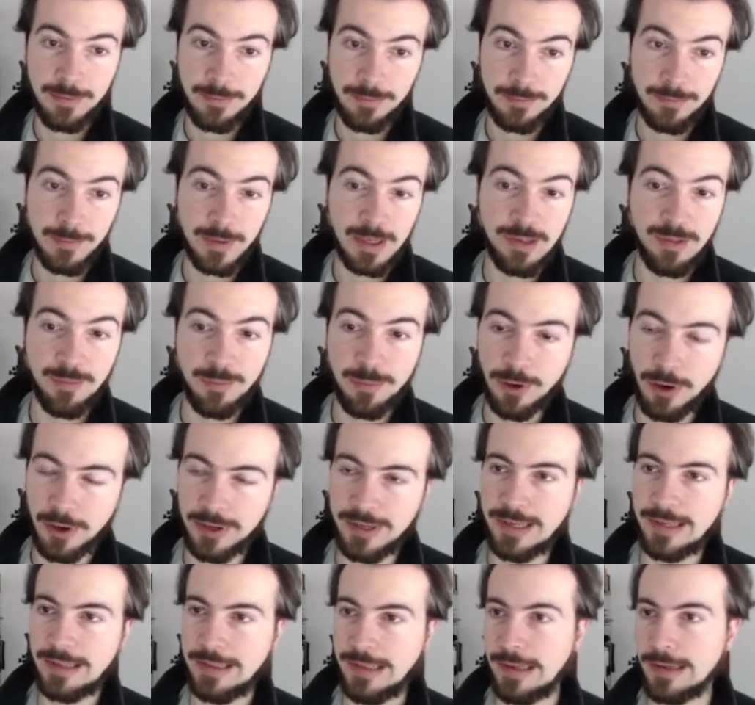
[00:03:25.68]

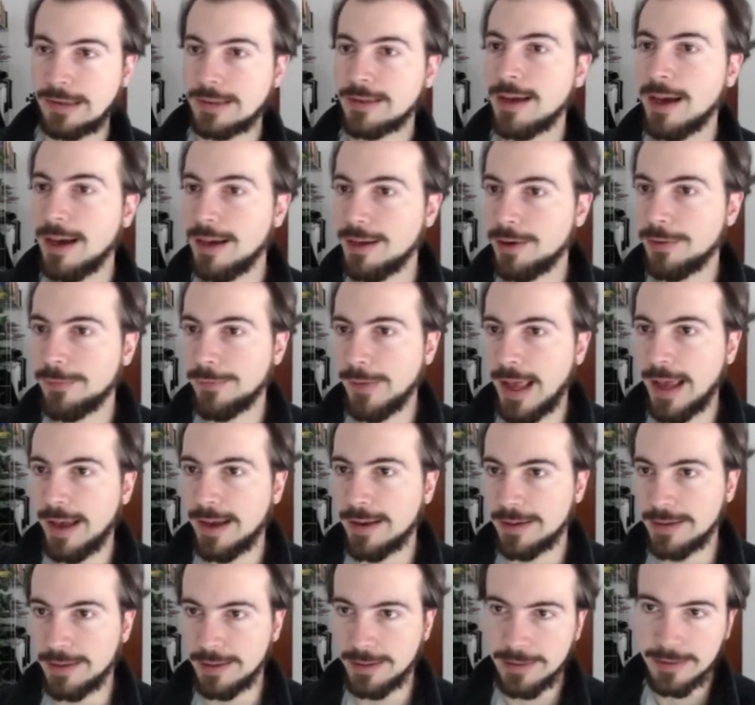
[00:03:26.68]
exploiting that kind of
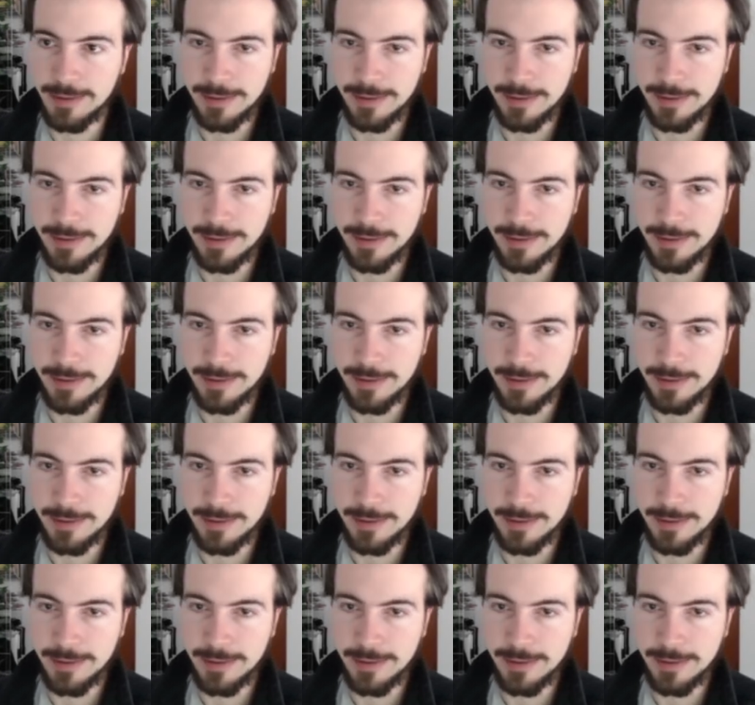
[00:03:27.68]
angle.